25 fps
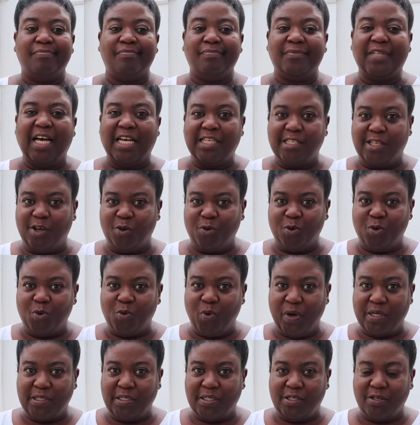That's a good
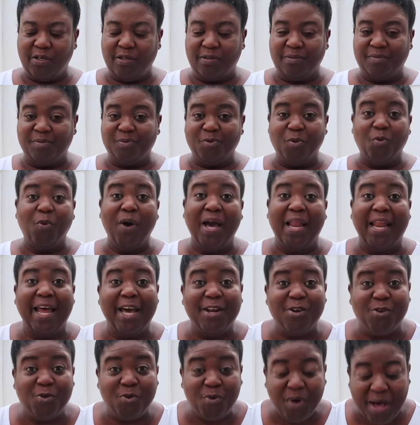question. Well,
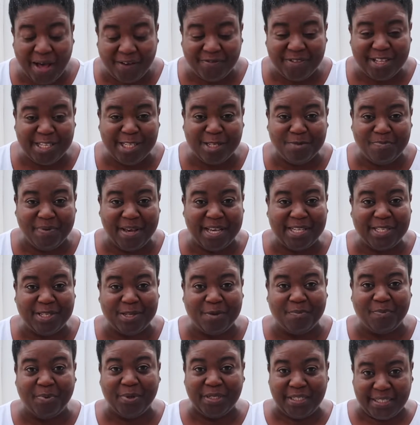I do have the space
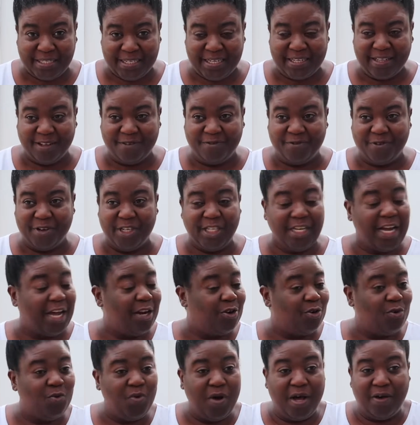to put it in the fridge. I
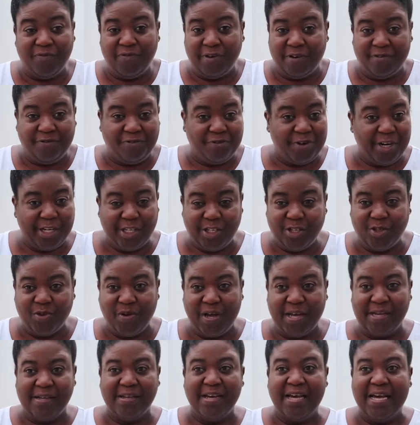do have a fridge,
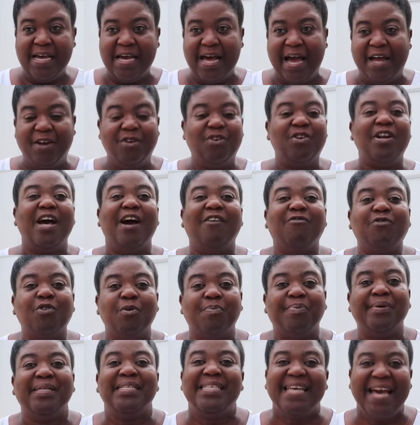so I don't have to
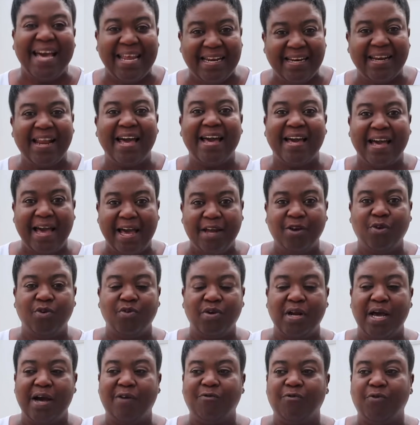pretend like I
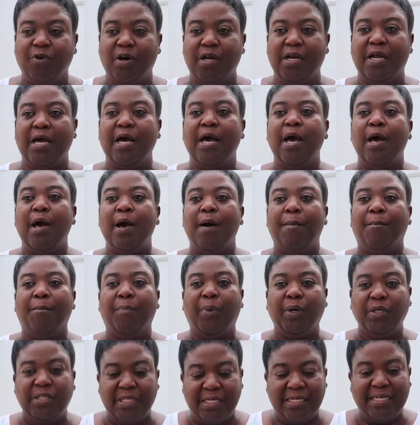don't have one.
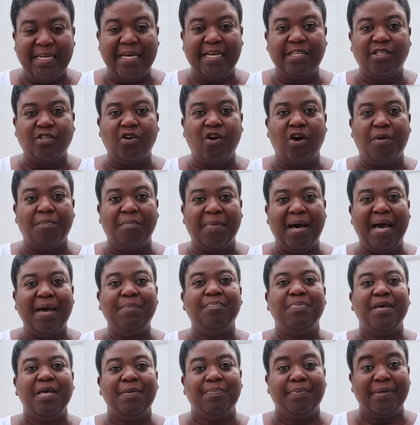But in days gone by,
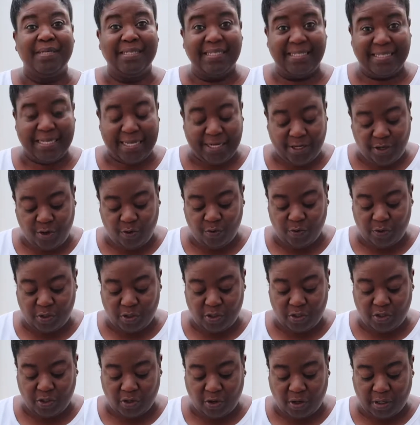people did used
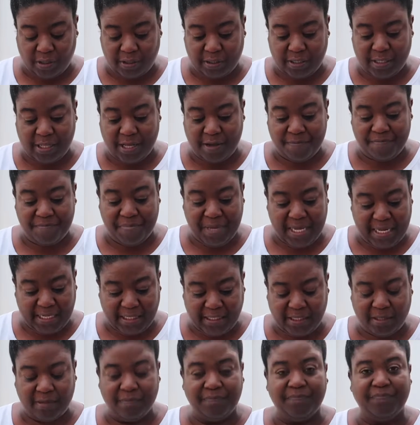to salt their
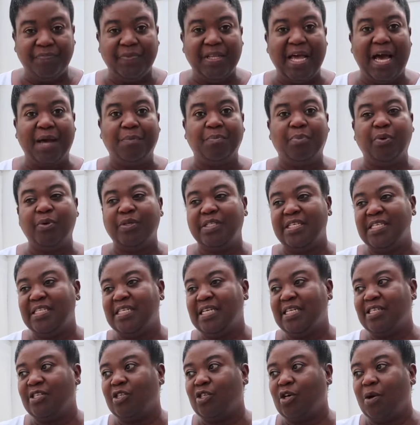meat and put it
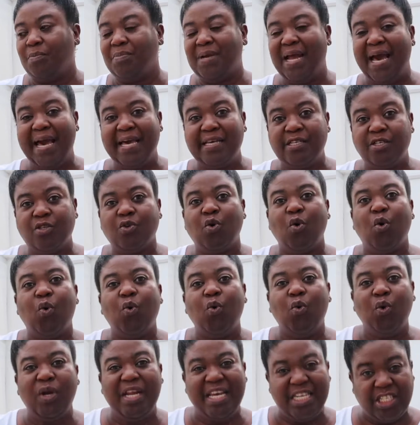in some nice
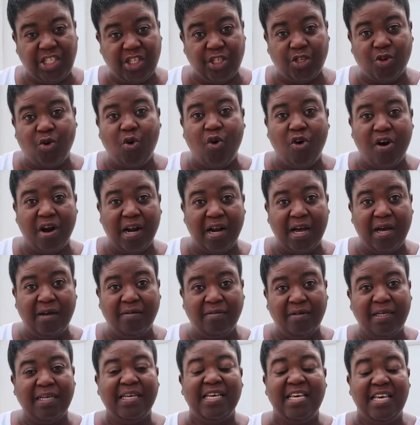coolish corner.
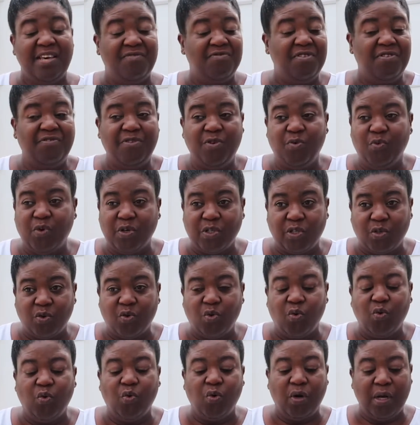Even if it
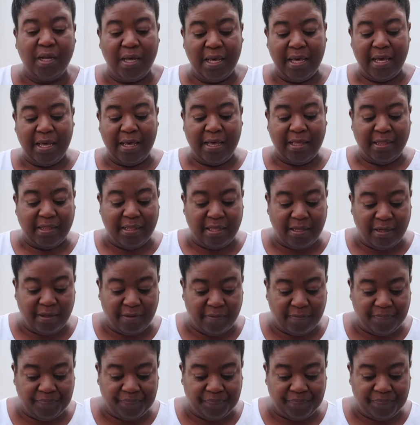wasn't cool, the